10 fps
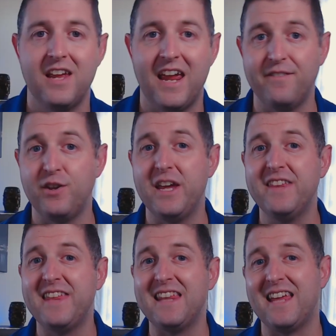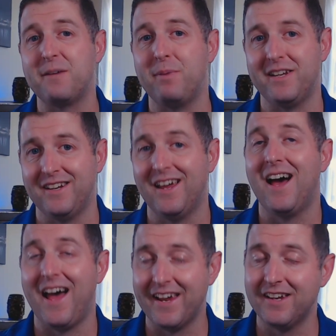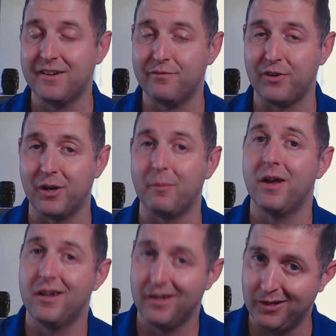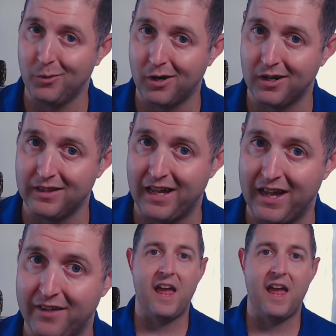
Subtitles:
And if you hit that like button, I can confirm you are alive.